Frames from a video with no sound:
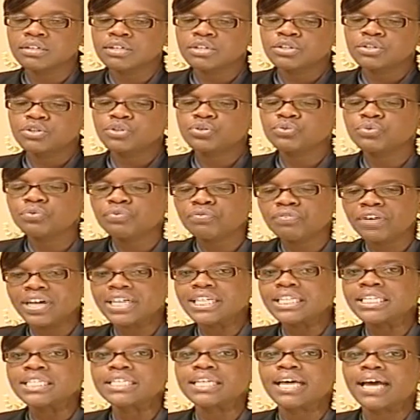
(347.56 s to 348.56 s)
to
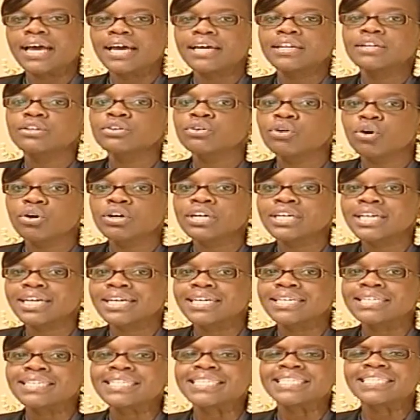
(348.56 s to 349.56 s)
fight and
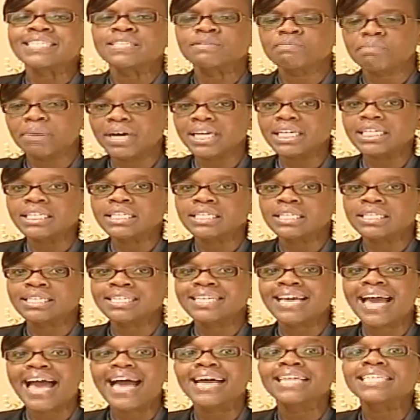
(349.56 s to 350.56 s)
conquer despite
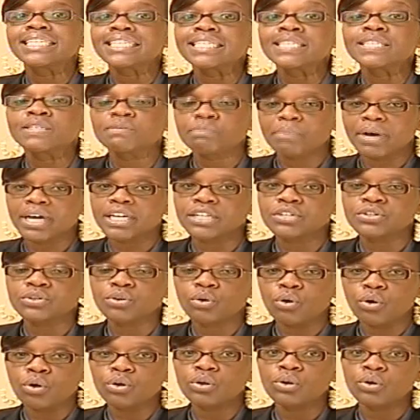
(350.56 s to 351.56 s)
and in spite
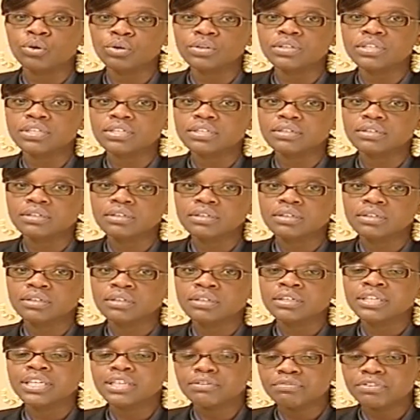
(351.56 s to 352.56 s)
all odds.
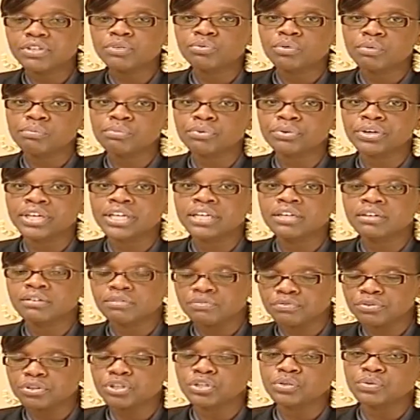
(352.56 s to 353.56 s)
Evelyn Wambui
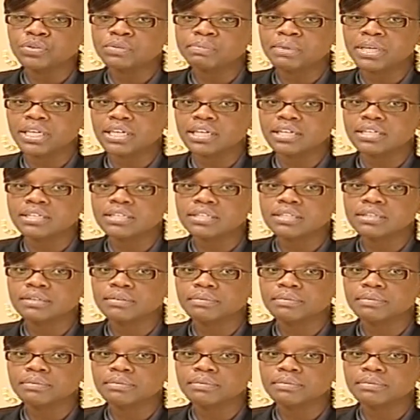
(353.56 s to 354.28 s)
for Newsmakers.